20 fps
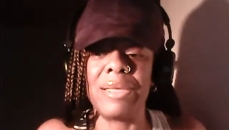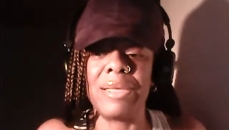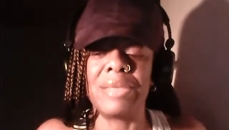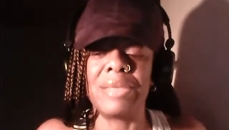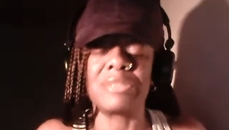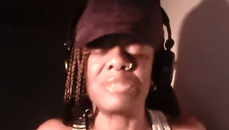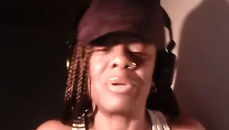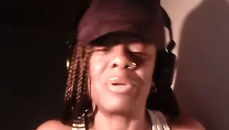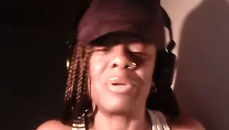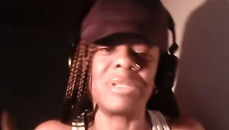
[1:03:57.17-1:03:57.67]

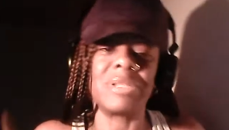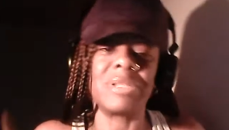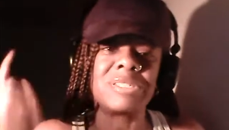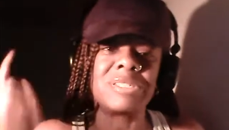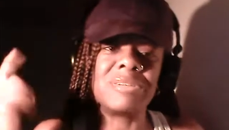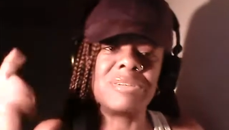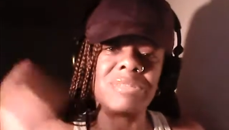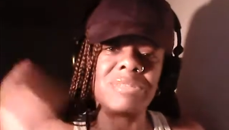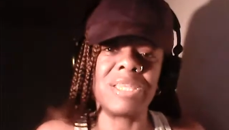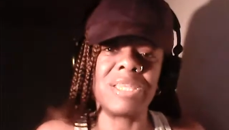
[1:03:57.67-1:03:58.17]
So
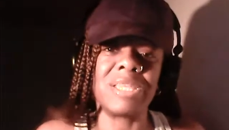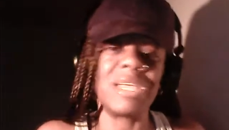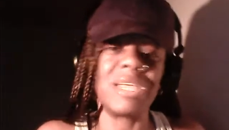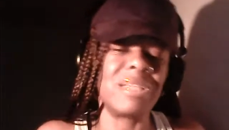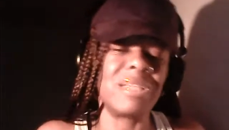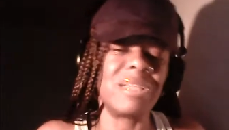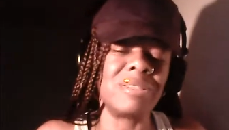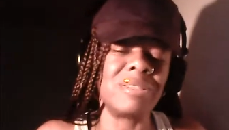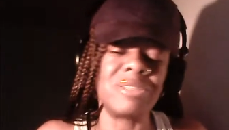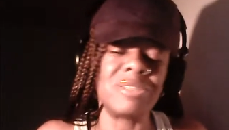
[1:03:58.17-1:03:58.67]
until
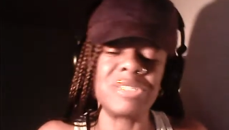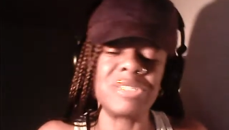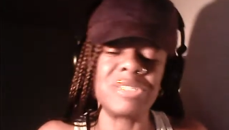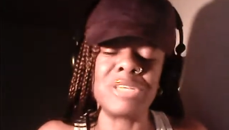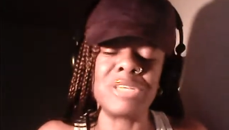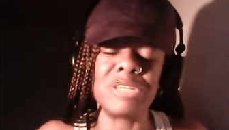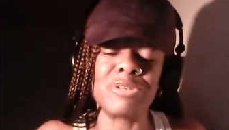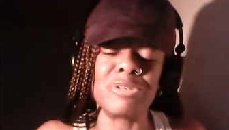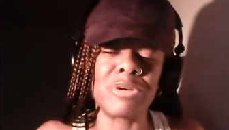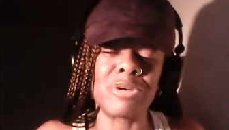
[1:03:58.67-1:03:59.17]
then, you
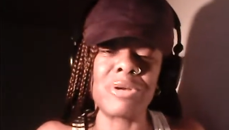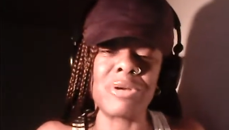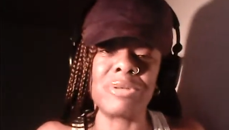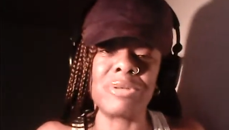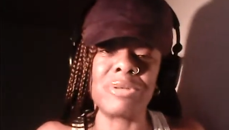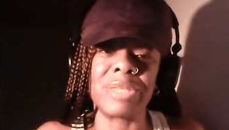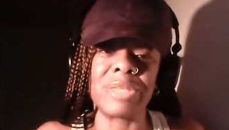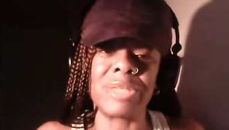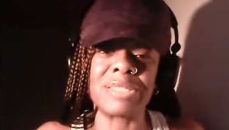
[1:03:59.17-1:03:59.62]
see the girl next